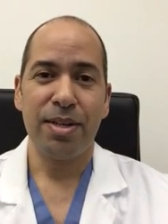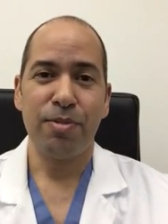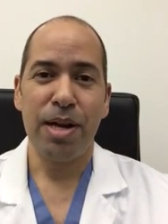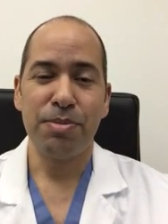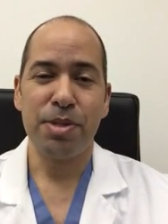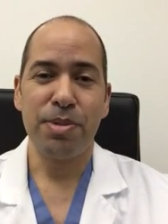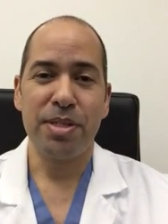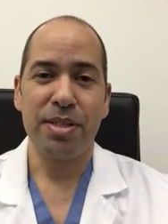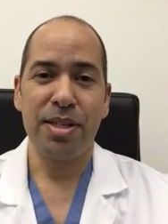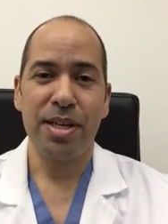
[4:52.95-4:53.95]
Ramsey
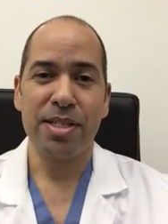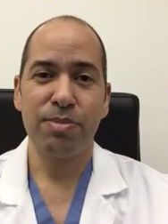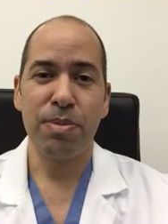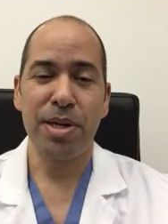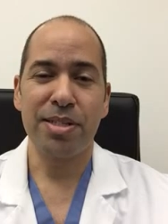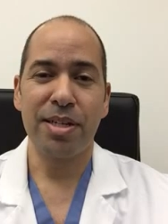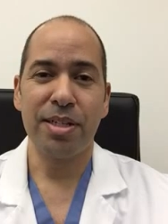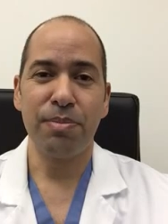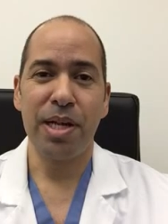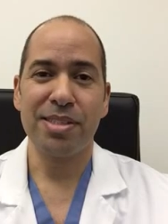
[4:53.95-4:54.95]
Amin DDS, Burbank Dental
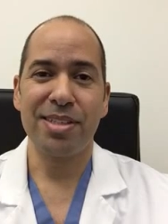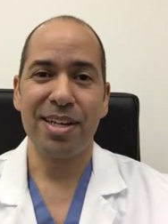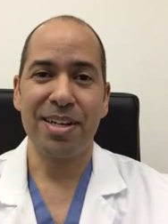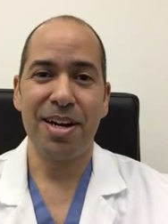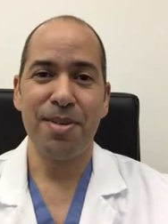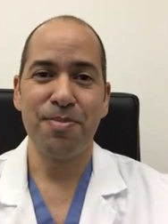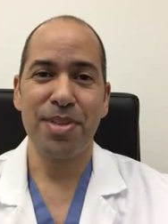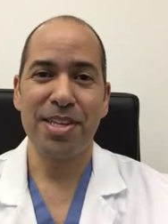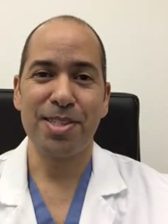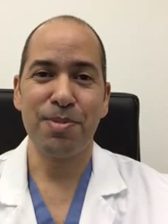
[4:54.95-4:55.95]
Implants.com.
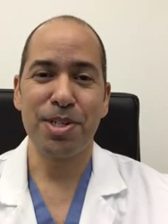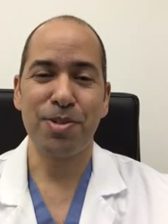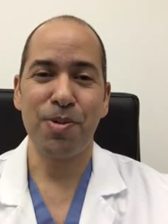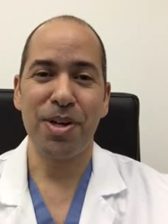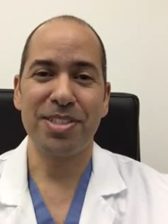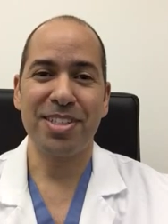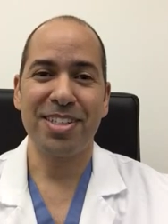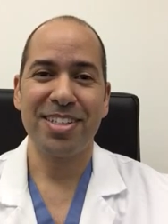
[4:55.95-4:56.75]
Thanks so much for watching.